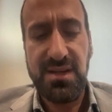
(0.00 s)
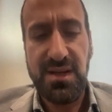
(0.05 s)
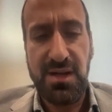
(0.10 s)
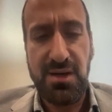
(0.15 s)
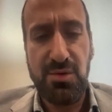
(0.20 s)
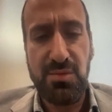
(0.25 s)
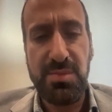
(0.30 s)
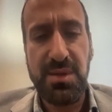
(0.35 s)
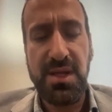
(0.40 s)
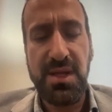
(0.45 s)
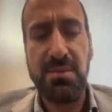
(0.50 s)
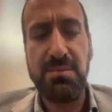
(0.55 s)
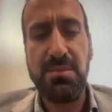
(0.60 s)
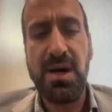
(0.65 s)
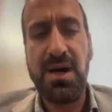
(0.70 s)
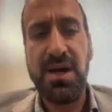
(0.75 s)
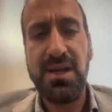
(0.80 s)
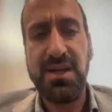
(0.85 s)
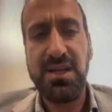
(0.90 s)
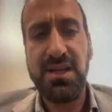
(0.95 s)
a low
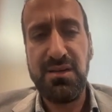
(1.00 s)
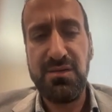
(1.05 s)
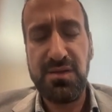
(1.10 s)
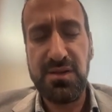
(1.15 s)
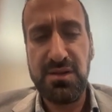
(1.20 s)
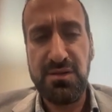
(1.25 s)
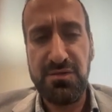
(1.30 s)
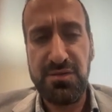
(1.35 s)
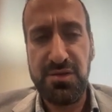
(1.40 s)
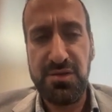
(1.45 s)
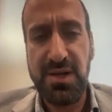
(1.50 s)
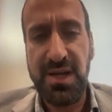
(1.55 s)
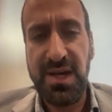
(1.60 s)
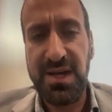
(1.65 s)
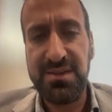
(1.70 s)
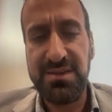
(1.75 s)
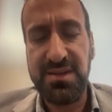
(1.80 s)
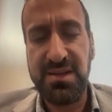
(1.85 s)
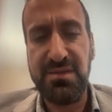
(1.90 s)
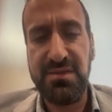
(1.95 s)
BMI, even if you
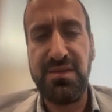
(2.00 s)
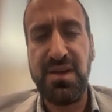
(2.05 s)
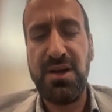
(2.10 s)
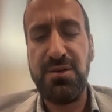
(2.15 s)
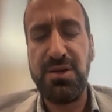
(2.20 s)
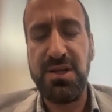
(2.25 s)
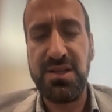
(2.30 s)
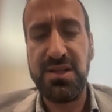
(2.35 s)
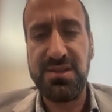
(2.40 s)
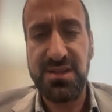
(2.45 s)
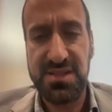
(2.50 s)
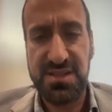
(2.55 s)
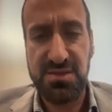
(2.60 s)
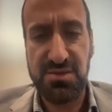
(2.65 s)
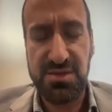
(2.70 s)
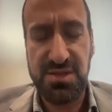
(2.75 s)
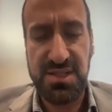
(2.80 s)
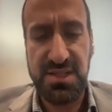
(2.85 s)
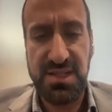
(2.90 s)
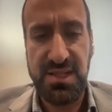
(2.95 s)
had the variant
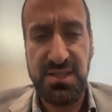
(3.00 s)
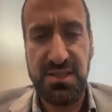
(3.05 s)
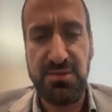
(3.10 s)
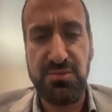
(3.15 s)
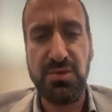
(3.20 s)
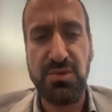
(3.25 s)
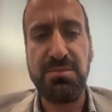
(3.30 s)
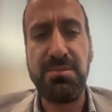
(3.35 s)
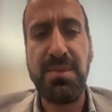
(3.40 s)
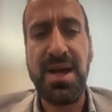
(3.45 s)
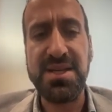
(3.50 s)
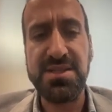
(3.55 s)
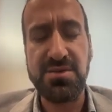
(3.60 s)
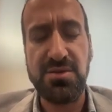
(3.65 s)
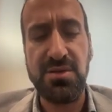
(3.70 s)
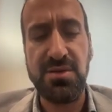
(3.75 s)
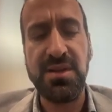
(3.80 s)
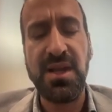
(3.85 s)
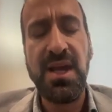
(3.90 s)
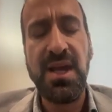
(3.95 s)
associated with
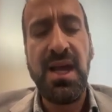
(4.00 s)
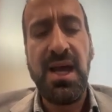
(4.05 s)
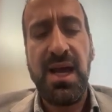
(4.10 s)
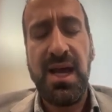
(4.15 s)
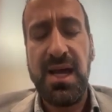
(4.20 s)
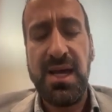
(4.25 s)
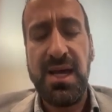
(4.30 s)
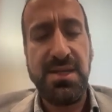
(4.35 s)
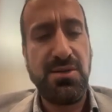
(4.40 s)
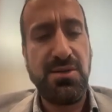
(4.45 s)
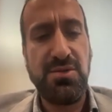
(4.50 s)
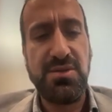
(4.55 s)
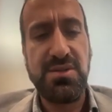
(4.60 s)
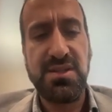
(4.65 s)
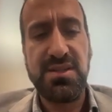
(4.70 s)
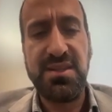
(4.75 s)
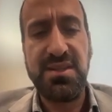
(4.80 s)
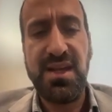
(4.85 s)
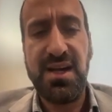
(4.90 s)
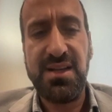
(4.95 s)
MASLD, you
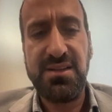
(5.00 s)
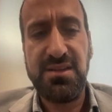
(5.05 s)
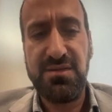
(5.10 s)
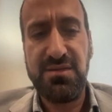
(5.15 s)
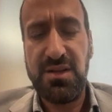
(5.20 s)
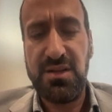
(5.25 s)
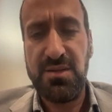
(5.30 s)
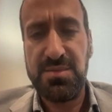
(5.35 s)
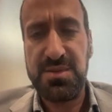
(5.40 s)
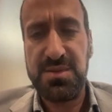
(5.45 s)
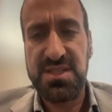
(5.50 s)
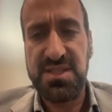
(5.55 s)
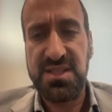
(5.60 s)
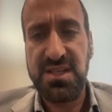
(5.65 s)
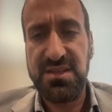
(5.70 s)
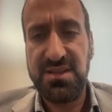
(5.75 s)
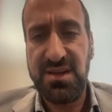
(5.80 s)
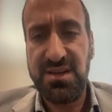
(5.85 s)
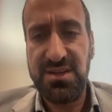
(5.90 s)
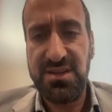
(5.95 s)
did not develop
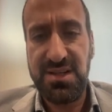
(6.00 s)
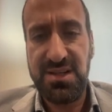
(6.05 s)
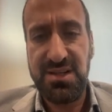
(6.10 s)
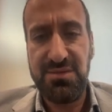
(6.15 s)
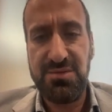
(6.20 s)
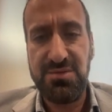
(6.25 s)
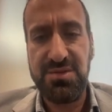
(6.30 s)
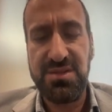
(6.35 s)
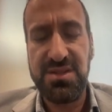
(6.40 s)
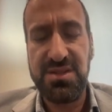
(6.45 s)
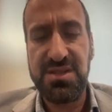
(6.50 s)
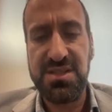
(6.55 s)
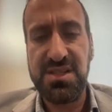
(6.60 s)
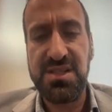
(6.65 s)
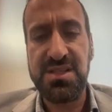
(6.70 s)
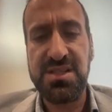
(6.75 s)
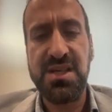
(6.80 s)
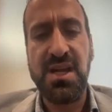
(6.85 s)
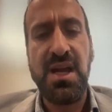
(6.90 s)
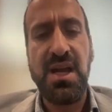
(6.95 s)
steatotic liver
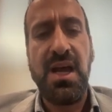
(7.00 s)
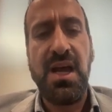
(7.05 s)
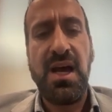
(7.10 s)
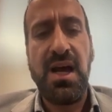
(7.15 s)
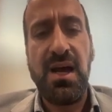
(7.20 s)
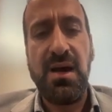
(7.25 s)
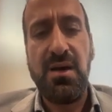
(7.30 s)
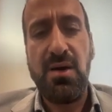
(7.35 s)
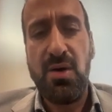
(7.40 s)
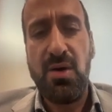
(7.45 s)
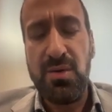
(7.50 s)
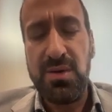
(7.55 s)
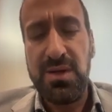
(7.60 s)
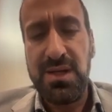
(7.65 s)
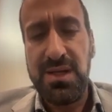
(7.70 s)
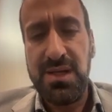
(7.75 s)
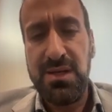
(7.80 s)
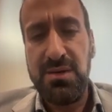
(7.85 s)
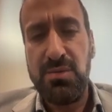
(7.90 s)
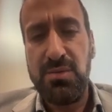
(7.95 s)
disease.
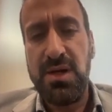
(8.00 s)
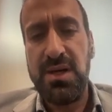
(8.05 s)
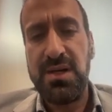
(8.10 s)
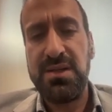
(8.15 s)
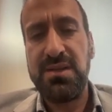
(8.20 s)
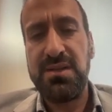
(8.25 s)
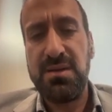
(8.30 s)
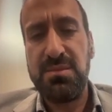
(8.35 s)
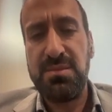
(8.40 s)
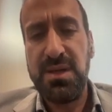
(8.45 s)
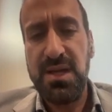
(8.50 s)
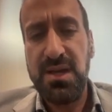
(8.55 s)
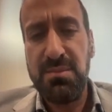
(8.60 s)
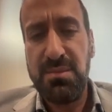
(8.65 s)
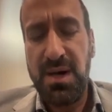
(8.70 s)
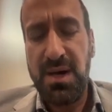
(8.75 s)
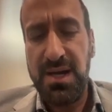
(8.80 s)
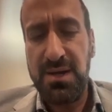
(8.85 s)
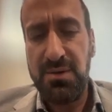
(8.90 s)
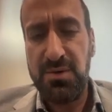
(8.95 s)
Only when the
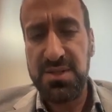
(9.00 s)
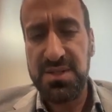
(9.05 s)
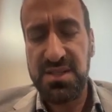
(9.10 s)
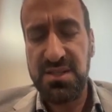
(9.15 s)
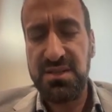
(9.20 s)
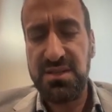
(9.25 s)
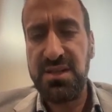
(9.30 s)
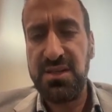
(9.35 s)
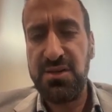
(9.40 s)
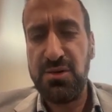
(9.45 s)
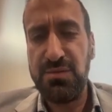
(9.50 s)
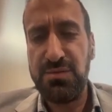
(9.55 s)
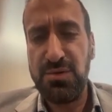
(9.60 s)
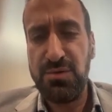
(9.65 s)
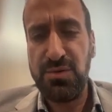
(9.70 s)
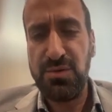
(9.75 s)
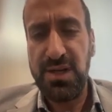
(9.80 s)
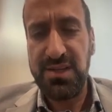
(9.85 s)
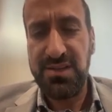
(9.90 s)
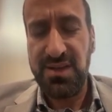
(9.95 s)
BMI was in the
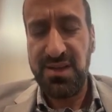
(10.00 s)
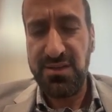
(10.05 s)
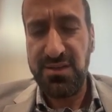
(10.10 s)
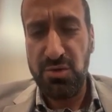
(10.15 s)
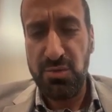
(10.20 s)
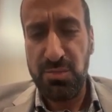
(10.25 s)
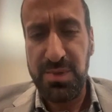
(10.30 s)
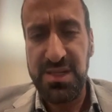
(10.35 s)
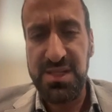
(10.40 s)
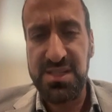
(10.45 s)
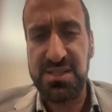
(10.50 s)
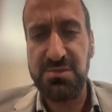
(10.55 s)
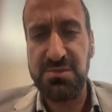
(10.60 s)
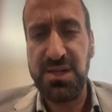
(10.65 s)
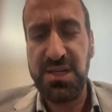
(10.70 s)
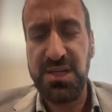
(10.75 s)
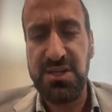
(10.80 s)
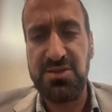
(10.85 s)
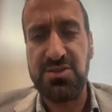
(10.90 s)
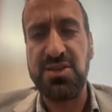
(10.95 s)
overweight and obese
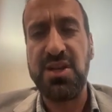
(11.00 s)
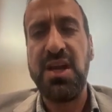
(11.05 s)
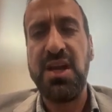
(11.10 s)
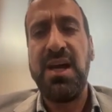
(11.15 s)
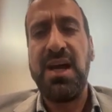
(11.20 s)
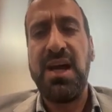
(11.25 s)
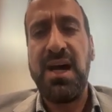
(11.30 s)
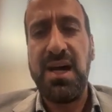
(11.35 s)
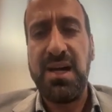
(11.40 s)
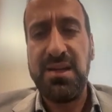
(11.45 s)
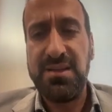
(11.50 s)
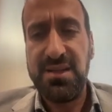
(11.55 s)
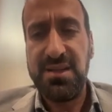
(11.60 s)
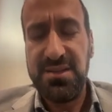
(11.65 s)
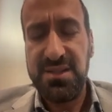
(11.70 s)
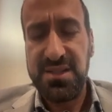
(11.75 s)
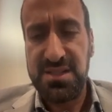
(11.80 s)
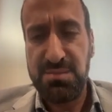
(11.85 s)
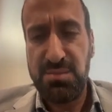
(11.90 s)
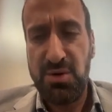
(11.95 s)
range that
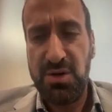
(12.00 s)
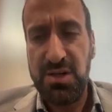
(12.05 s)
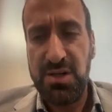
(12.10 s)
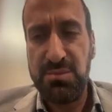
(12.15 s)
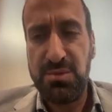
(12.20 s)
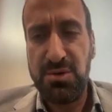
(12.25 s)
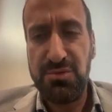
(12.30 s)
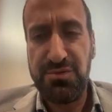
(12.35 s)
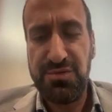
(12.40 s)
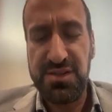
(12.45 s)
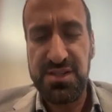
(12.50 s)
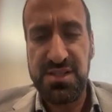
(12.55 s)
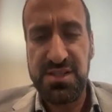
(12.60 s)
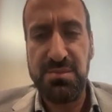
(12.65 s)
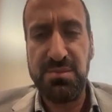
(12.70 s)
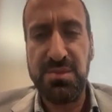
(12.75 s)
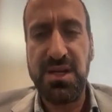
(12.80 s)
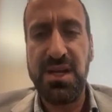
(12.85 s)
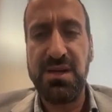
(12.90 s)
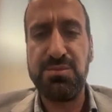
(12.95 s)
this
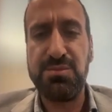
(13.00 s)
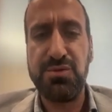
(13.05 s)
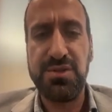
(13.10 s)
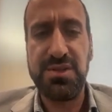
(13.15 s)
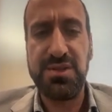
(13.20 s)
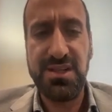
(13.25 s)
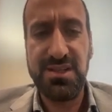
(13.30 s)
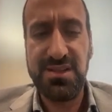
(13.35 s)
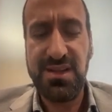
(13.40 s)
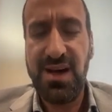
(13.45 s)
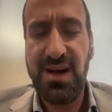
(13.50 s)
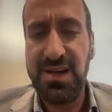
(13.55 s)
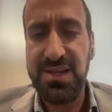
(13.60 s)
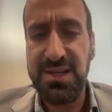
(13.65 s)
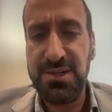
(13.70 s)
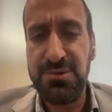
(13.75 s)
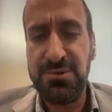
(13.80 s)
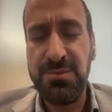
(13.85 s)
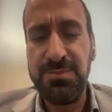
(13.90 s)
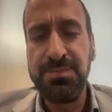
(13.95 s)
polymorphism can predict
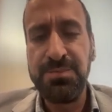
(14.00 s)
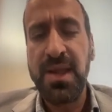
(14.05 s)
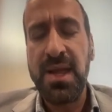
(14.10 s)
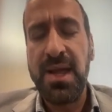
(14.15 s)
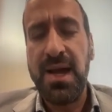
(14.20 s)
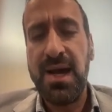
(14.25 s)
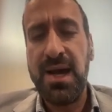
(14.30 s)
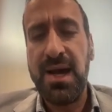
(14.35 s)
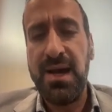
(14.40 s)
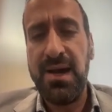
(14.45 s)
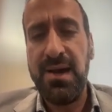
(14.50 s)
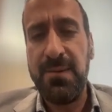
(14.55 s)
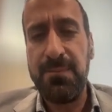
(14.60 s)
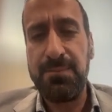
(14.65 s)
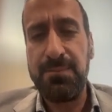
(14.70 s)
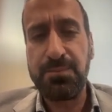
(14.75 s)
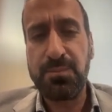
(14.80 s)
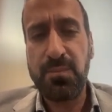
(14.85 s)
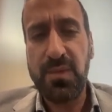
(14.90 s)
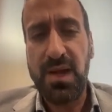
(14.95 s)
higher
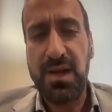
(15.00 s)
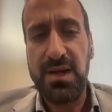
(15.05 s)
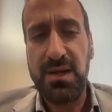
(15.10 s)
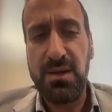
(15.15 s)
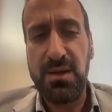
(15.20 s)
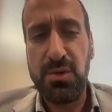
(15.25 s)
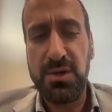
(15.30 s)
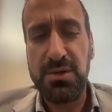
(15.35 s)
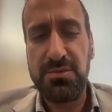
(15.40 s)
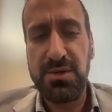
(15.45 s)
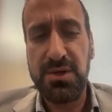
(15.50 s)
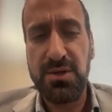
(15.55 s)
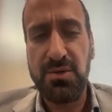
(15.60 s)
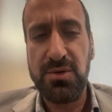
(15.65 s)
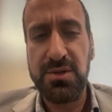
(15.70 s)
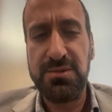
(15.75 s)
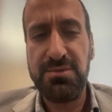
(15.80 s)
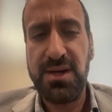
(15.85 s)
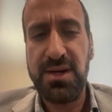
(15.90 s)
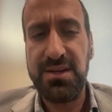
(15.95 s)
what we
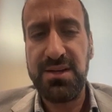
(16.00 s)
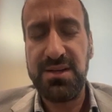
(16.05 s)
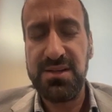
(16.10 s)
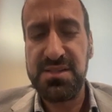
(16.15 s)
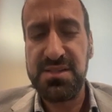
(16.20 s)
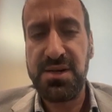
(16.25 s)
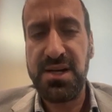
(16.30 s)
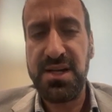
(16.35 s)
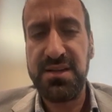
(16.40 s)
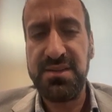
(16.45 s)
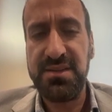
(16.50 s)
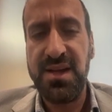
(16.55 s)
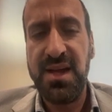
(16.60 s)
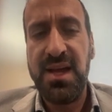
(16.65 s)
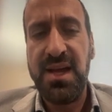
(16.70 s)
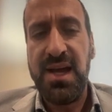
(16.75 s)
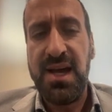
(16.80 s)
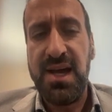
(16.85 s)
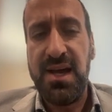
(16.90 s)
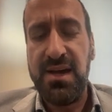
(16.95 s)
call triglyceride
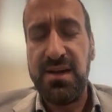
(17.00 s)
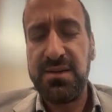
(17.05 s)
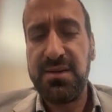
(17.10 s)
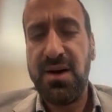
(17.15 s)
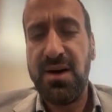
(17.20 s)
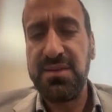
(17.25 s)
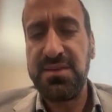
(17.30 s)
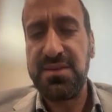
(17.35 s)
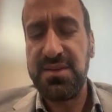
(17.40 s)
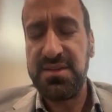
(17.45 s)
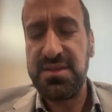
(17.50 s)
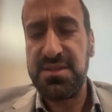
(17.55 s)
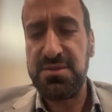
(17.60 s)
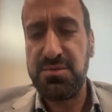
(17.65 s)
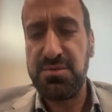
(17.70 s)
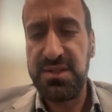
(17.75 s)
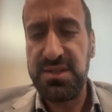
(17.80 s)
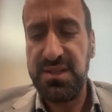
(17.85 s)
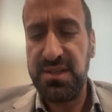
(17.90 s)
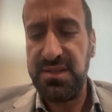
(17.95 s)

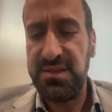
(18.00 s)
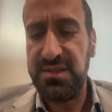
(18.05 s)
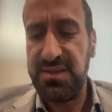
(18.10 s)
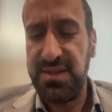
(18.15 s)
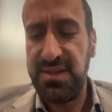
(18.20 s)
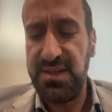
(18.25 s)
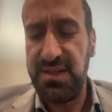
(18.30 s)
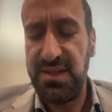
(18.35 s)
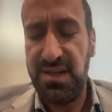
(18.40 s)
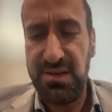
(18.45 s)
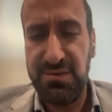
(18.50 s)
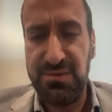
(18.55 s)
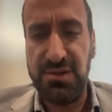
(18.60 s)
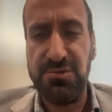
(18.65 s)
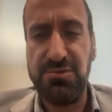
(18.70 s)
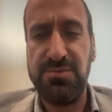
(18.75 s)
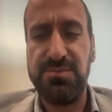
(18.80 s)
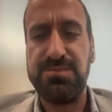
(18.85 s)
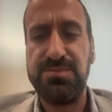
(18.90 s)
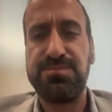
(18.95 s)
contents within the
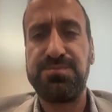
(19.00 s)
liver.